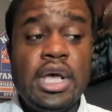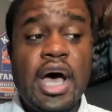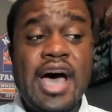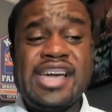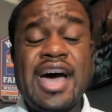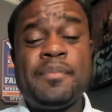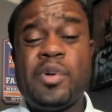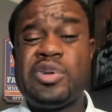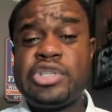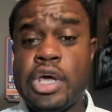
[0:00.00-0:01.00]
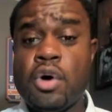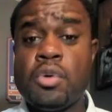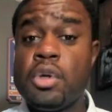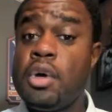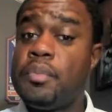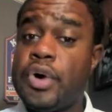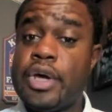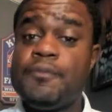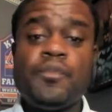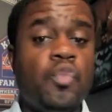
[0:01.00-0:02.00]
I got Berchelt,
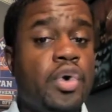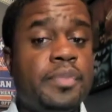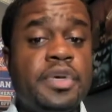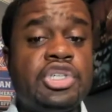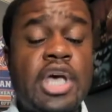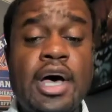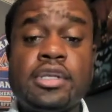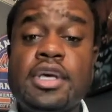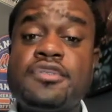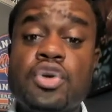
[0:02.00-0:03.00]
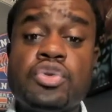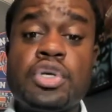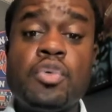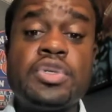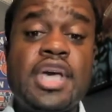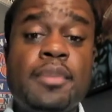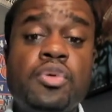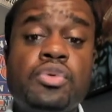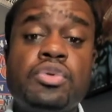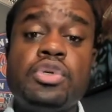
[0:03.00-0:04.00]
but wouldn't be shocked if Sosa was
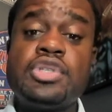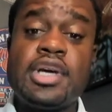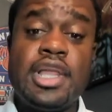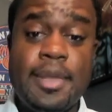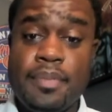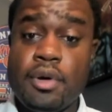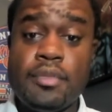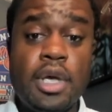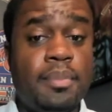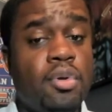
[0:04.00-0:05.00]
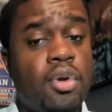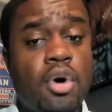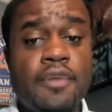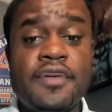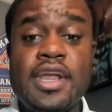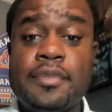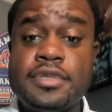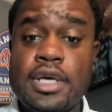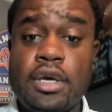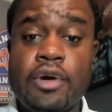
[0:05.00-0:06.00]
able to clip him and pull off an upset.